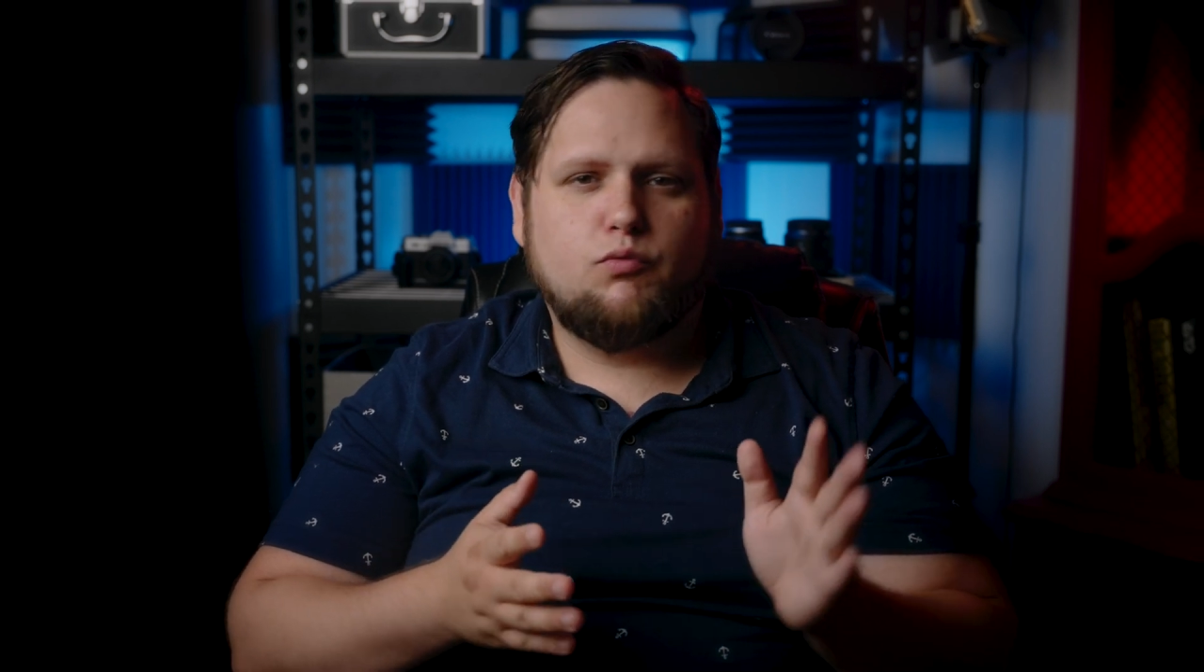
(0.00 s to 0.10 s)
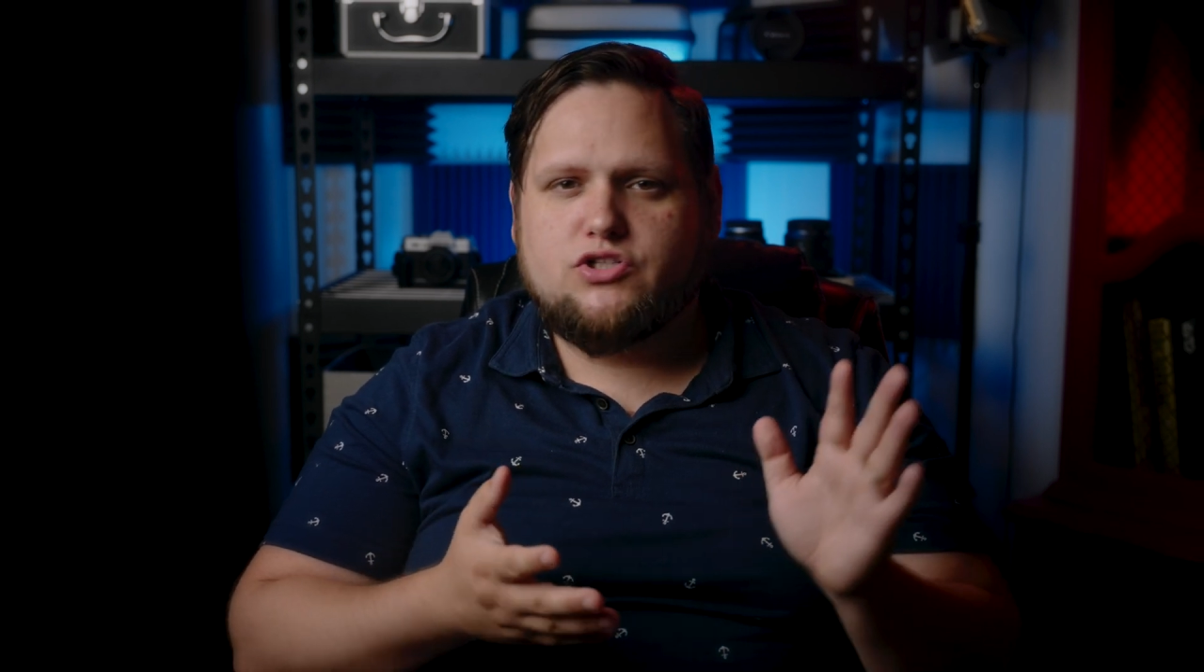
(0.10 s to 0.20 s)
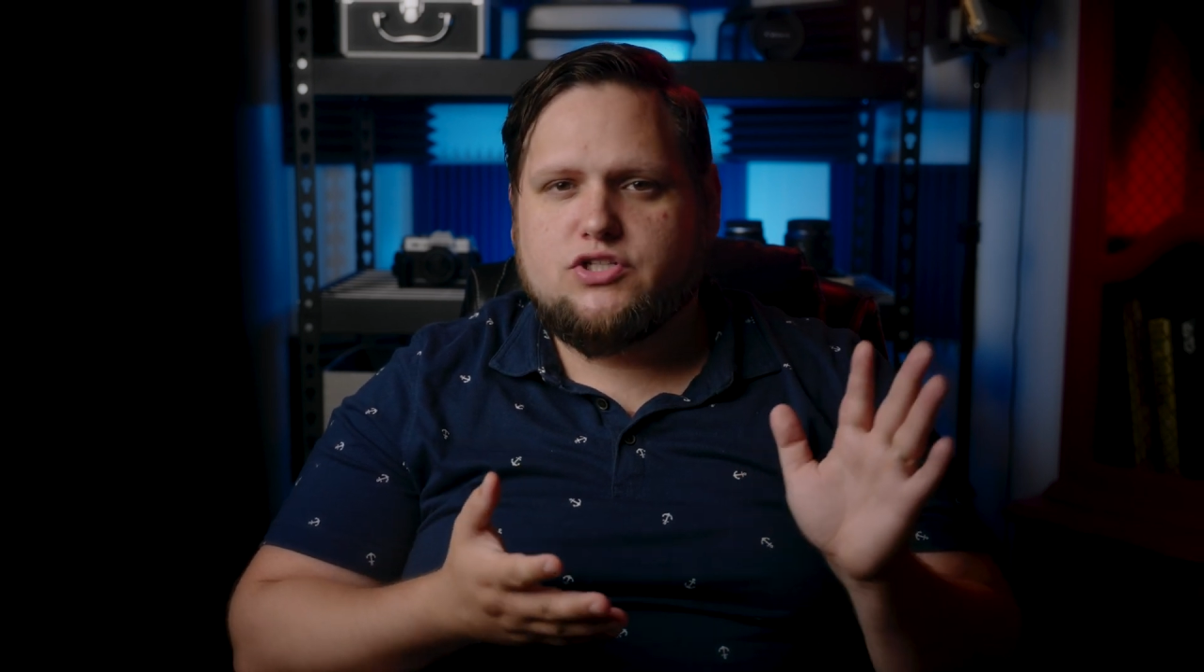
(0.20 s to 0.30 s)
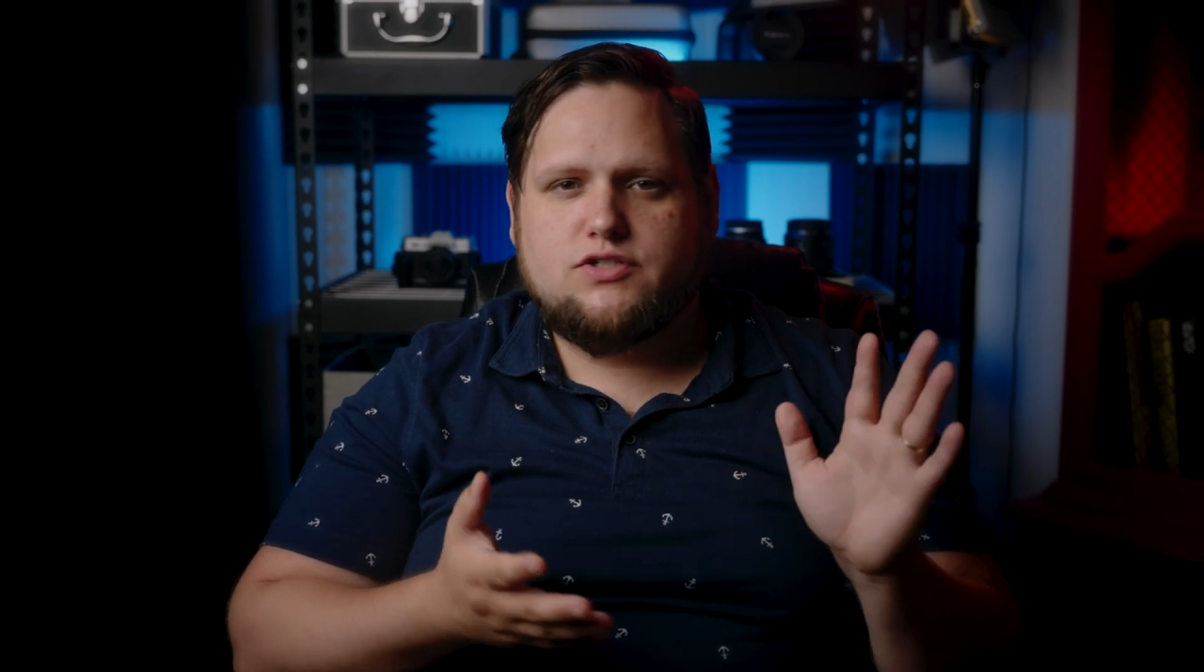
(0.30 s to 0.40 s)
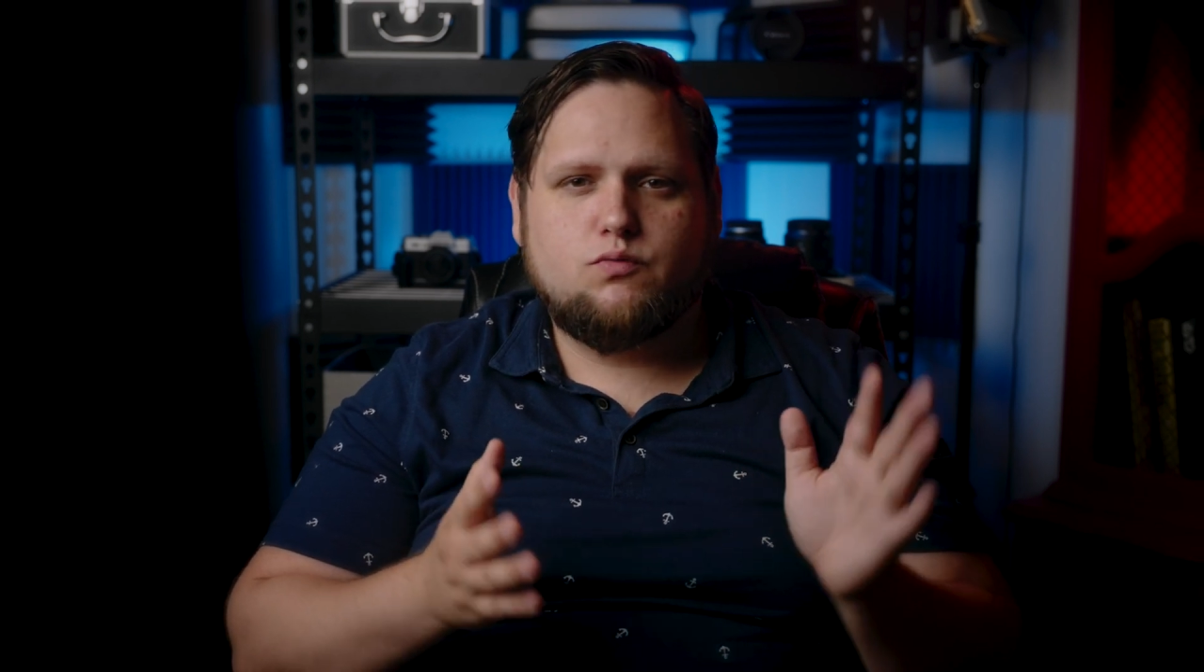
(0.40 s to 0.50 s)

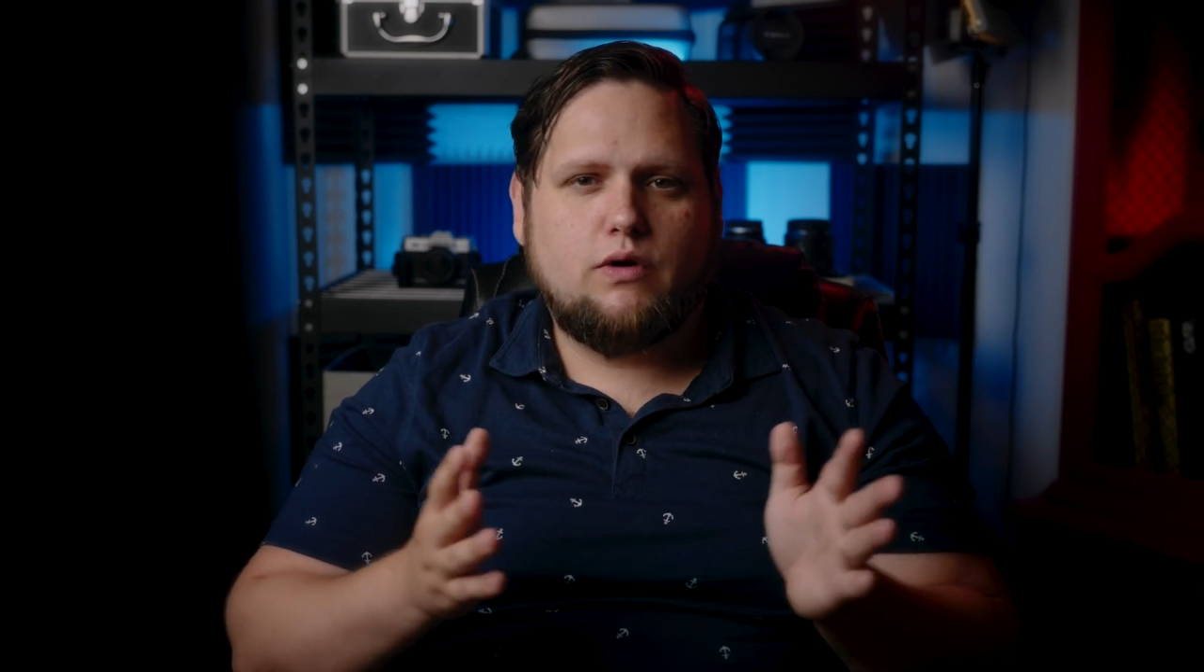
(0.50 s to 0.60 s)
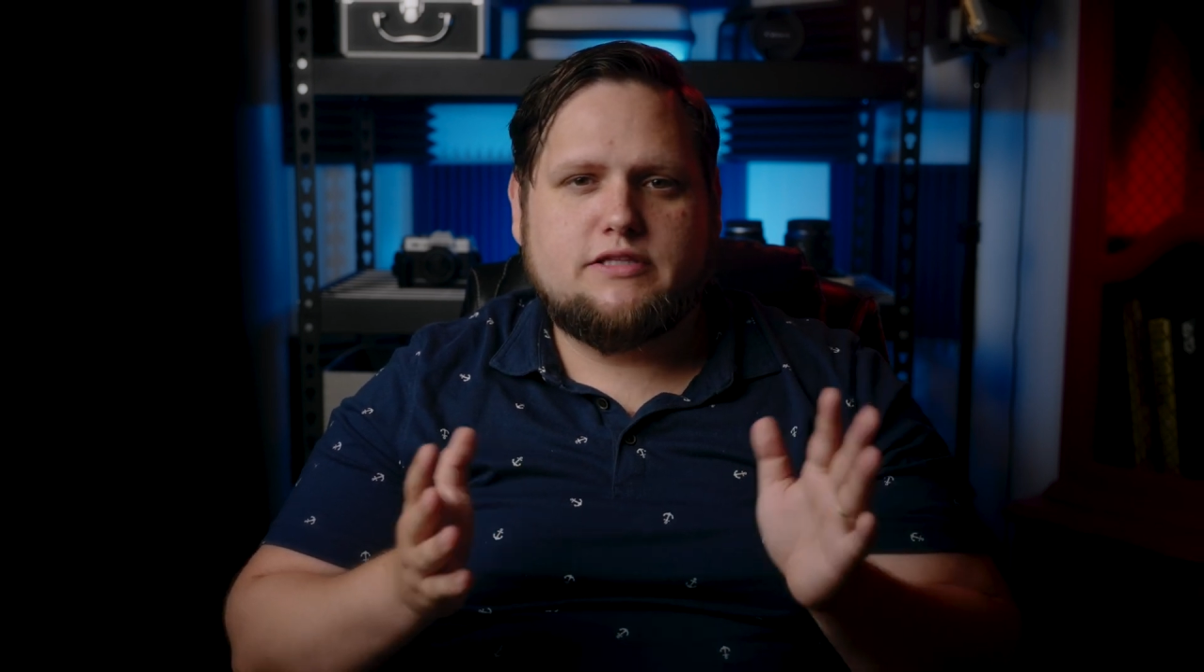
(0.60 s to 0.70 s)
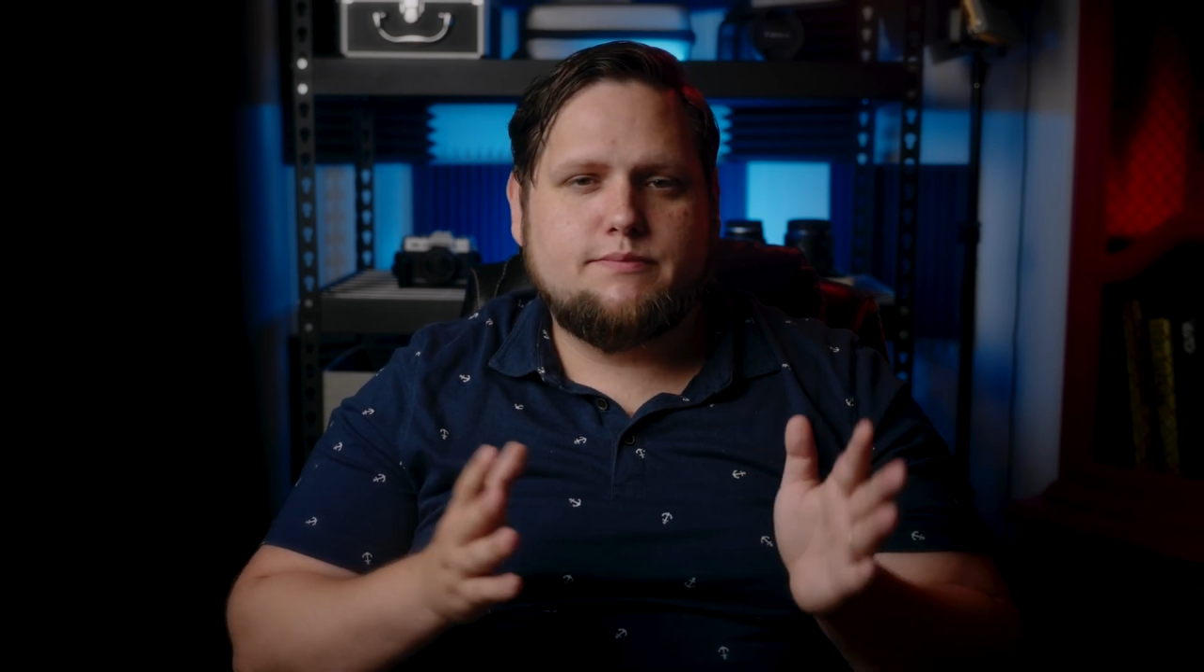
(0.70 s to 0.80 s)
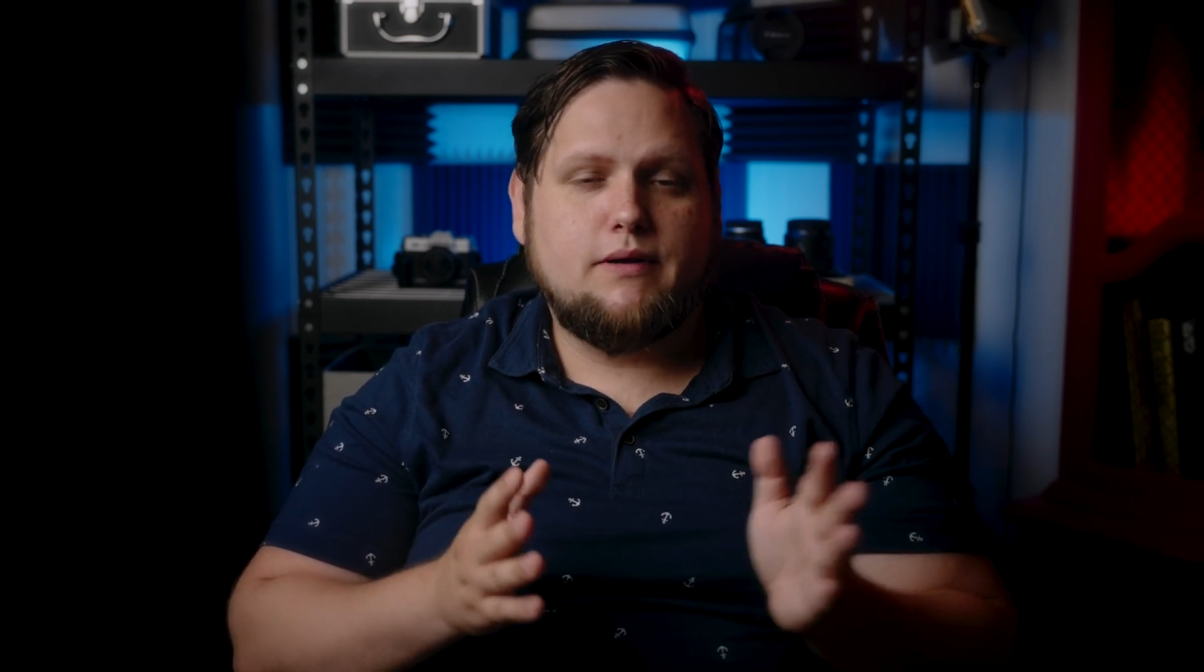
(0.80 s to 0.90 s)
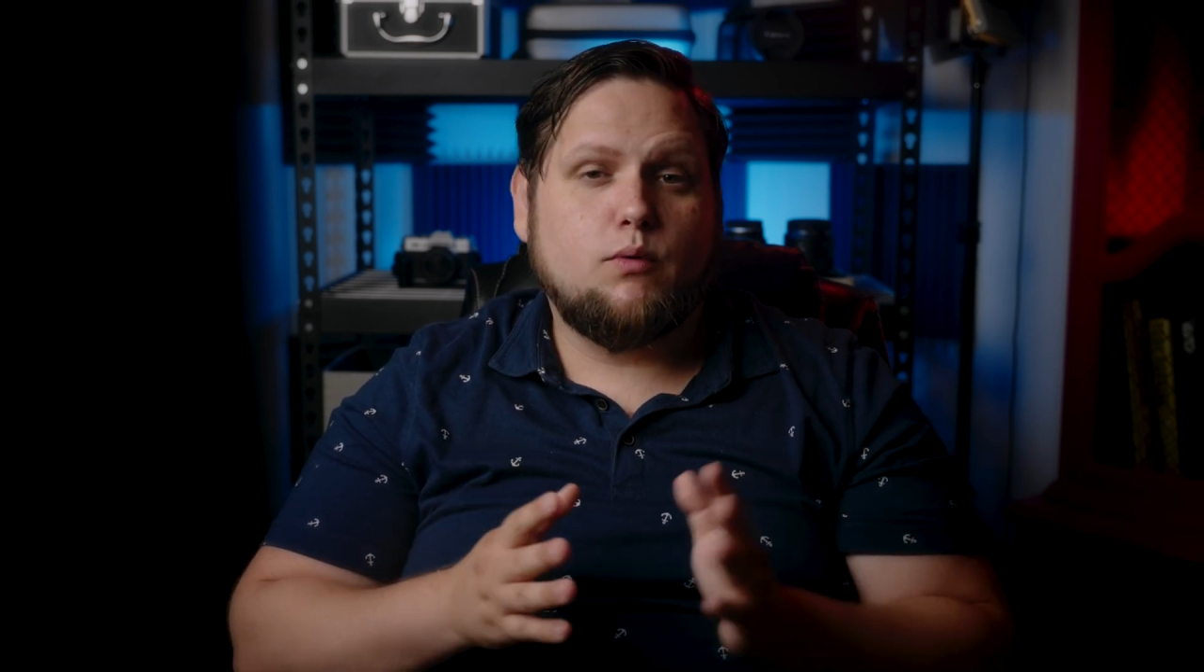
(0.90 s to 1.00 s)
which is what
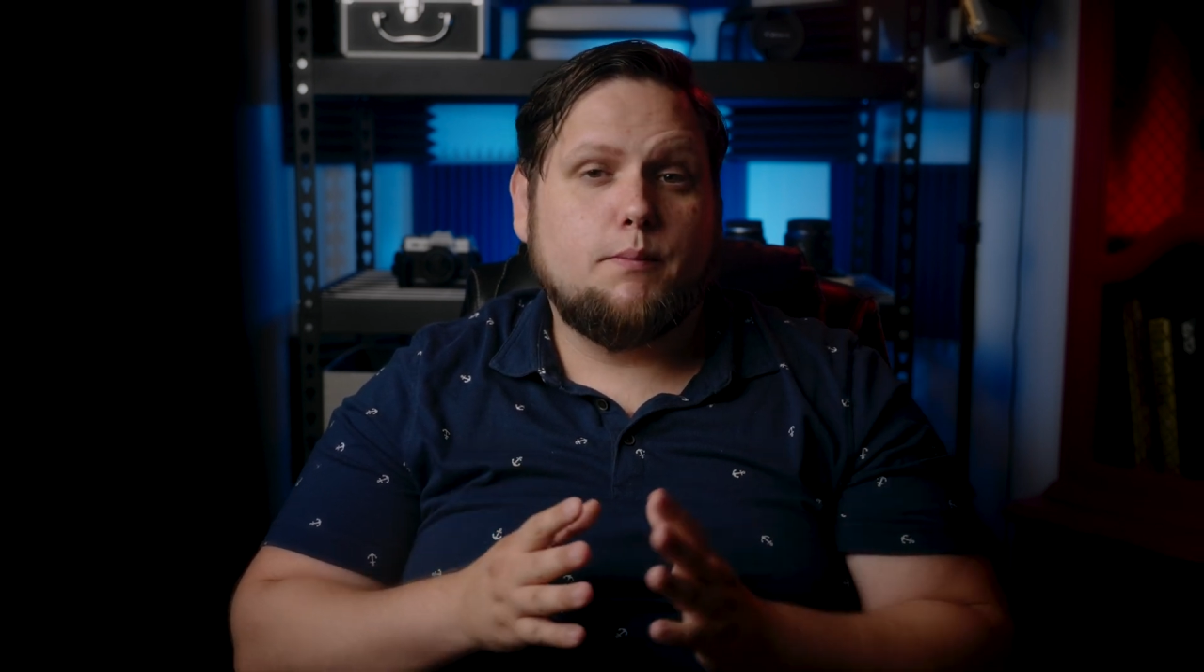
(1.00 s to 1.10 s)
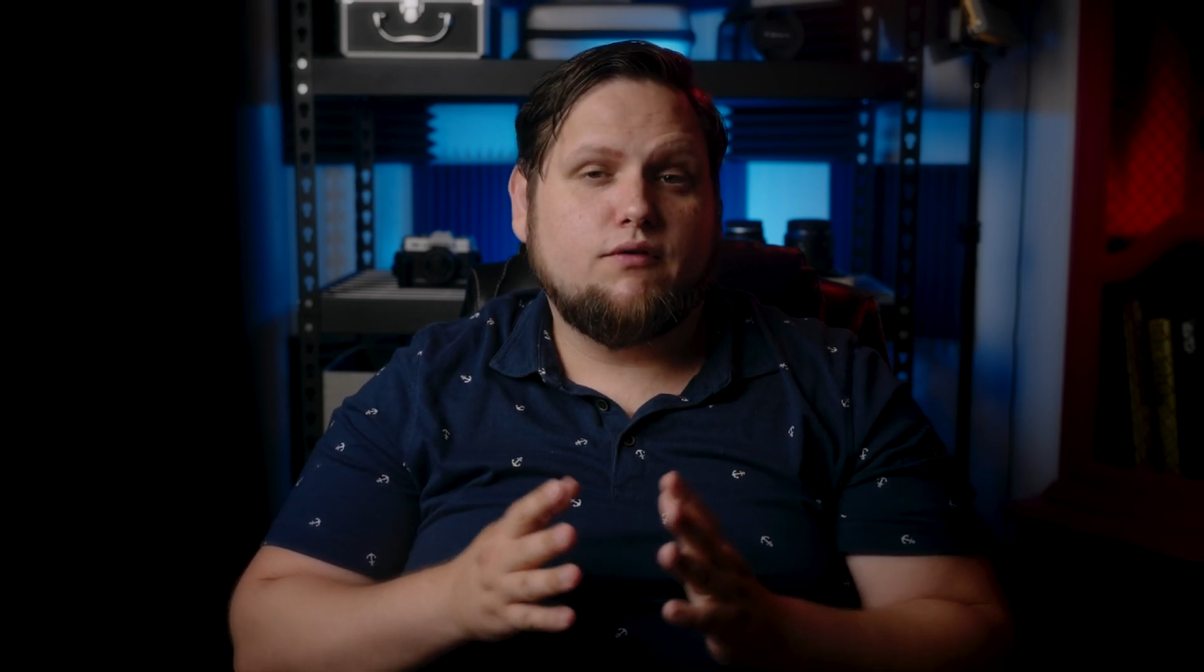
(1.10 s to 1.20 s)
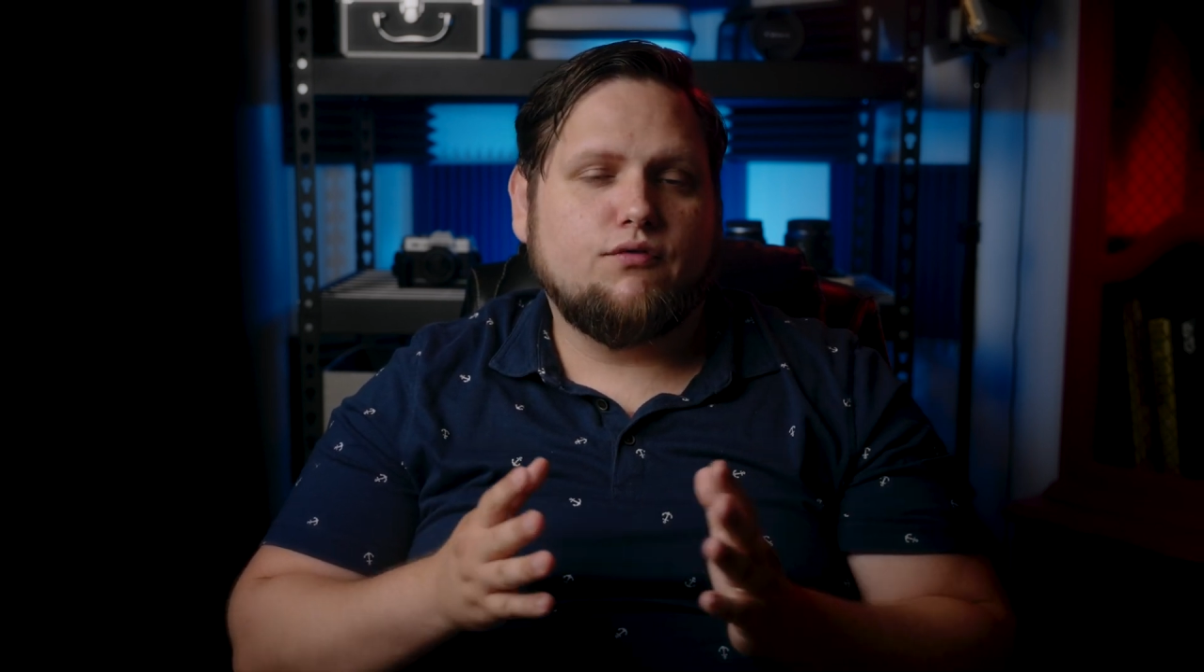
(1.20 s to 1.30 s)
it's been rumored